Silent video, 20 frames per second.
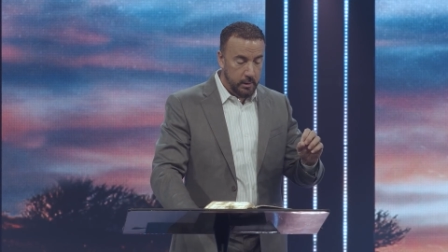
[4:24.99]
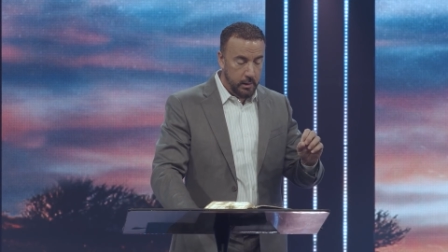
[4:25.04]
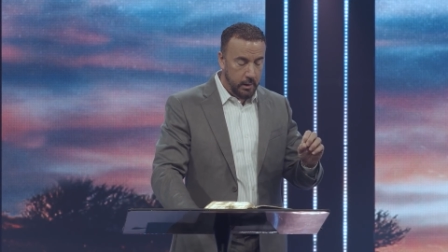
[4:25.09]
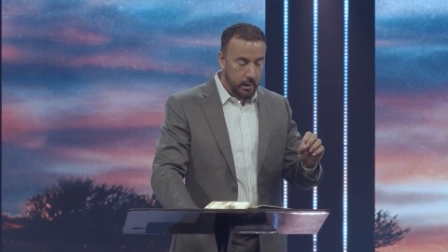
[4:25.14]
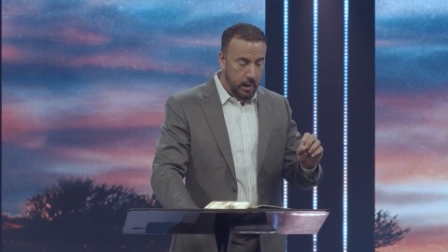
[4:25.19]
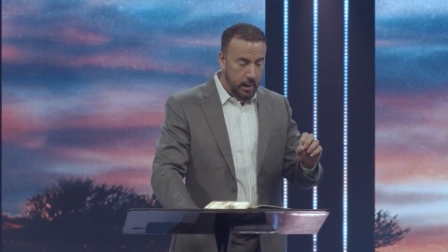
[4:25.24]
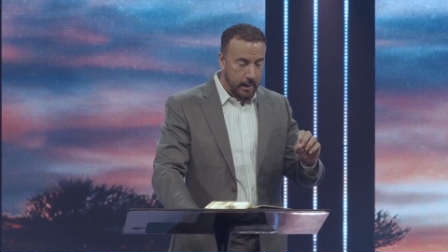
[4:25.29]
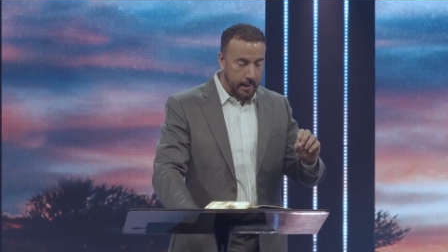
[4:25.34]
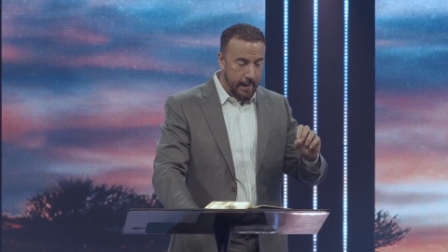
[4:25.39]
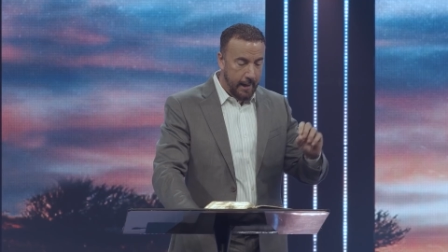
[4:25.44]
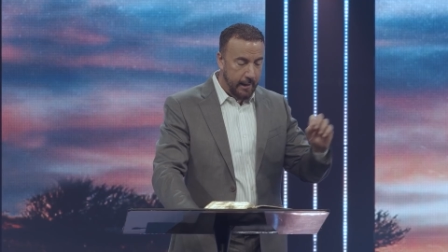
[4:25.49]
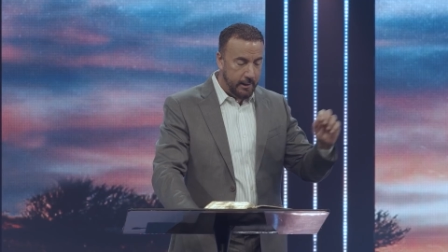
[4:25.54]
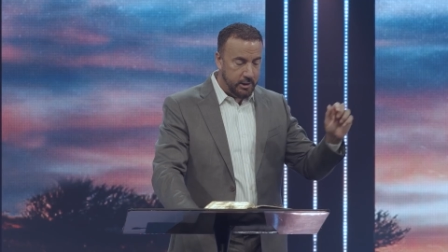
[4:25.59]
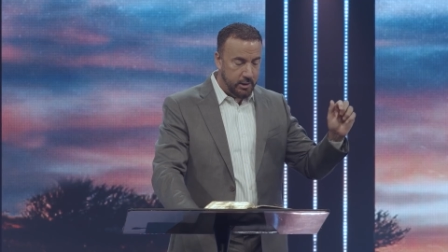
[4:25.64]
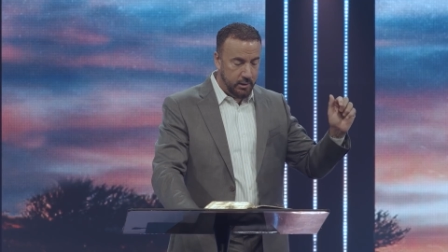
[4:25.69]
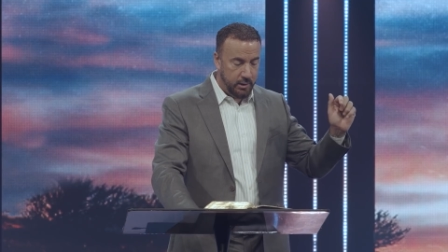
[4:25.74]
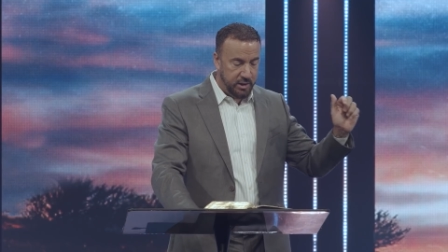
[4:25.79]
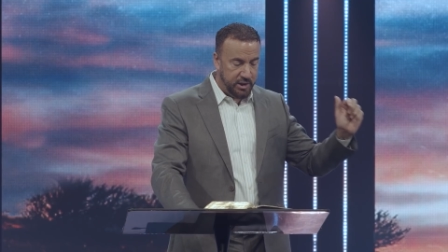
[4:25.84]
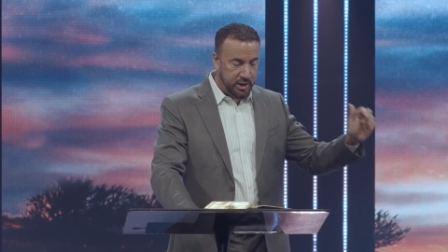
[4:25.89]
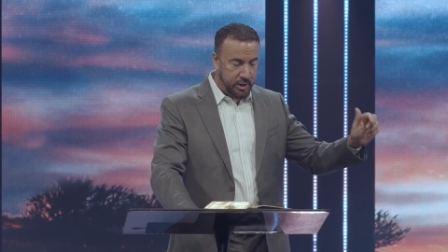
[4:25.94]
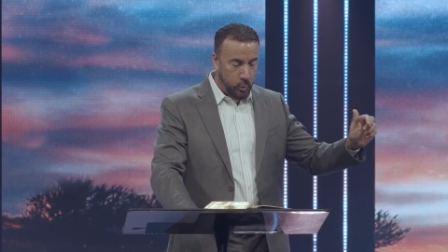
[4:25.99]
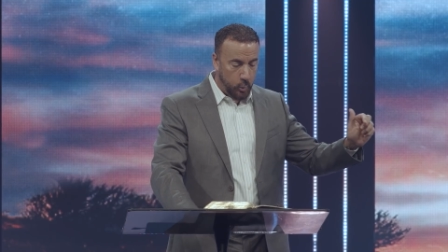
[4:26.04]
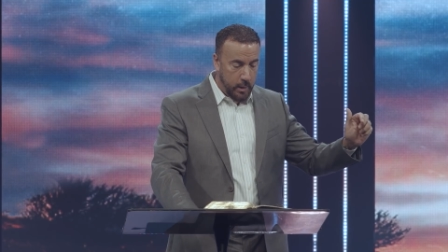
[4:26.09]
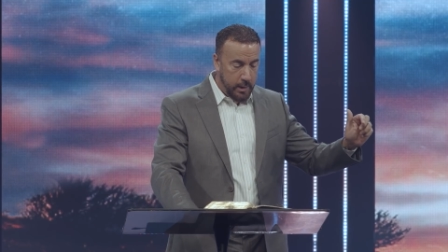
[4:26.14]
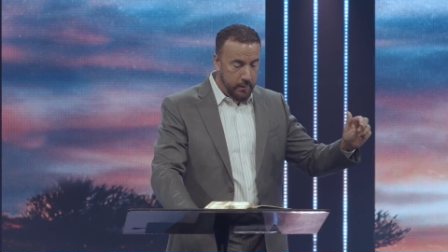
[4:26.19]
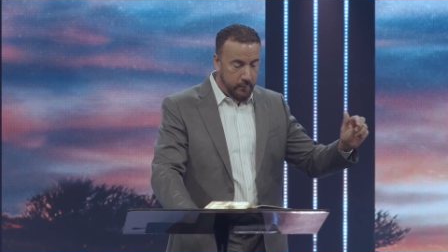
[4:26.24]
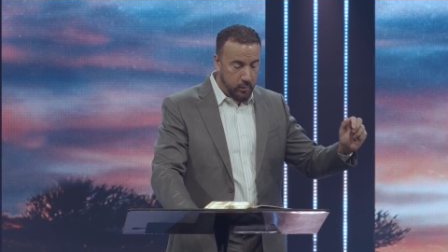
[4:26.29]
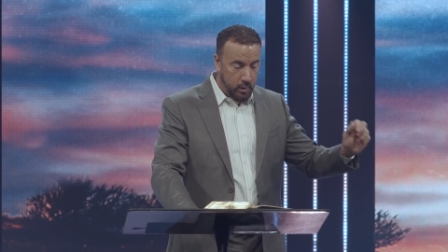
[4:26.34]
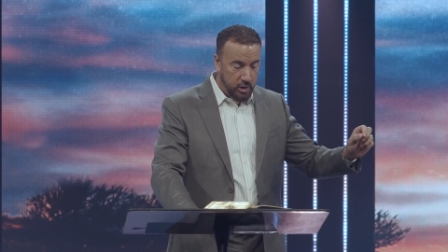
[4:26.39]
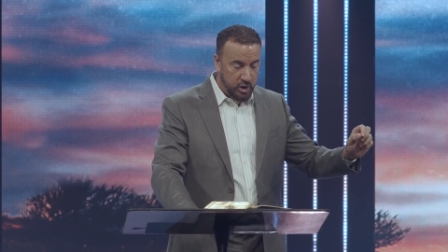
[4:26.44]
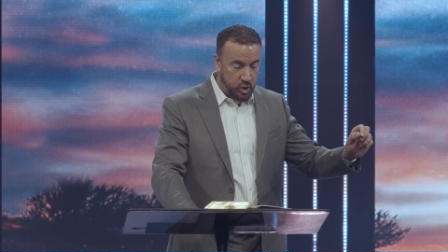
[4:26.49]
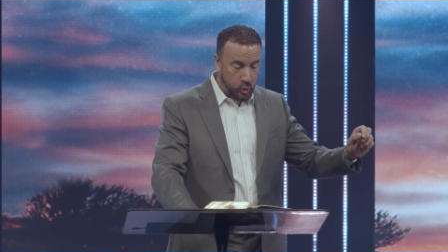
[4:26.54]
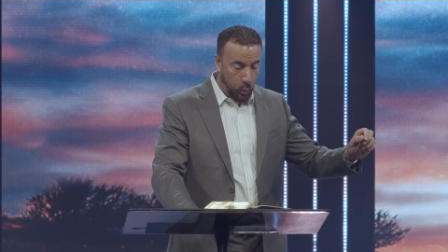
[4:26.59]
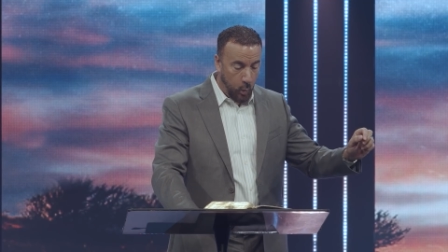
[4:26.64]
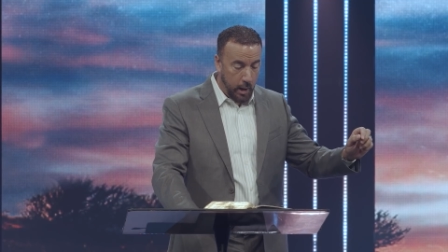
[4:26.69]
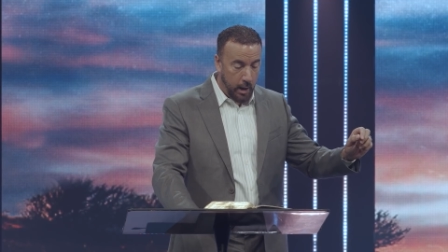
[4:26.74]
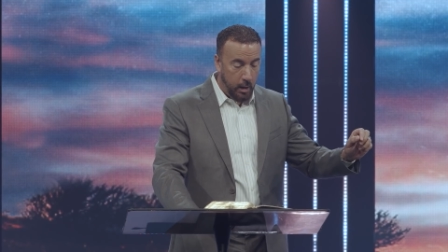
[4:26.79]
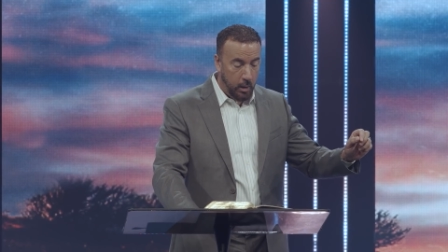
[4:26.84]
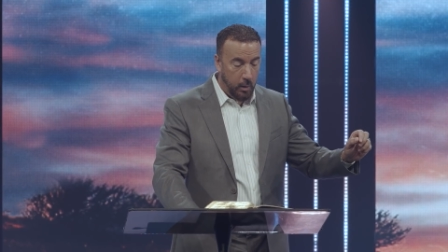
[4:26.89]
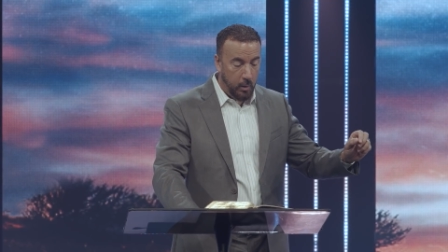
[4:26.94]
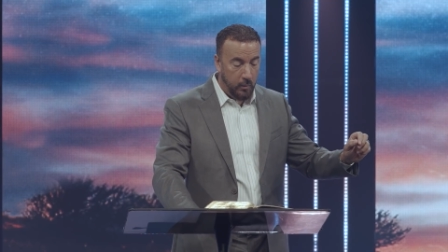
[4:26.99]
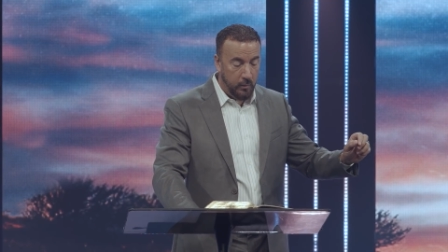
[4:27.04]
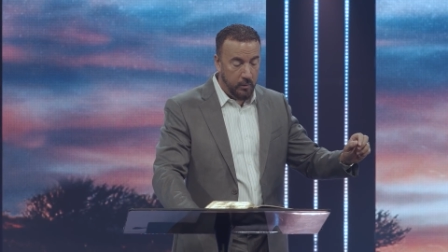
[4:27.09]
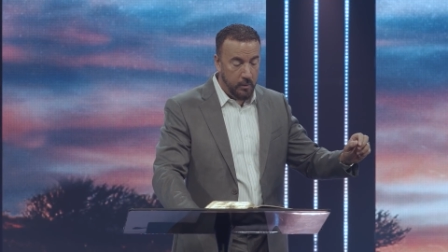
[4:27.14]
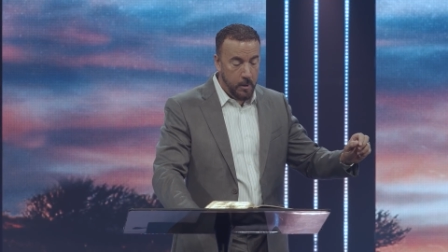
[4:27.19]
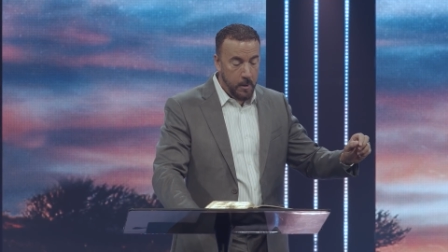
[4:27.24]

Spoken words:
Exodus 3, verse 12,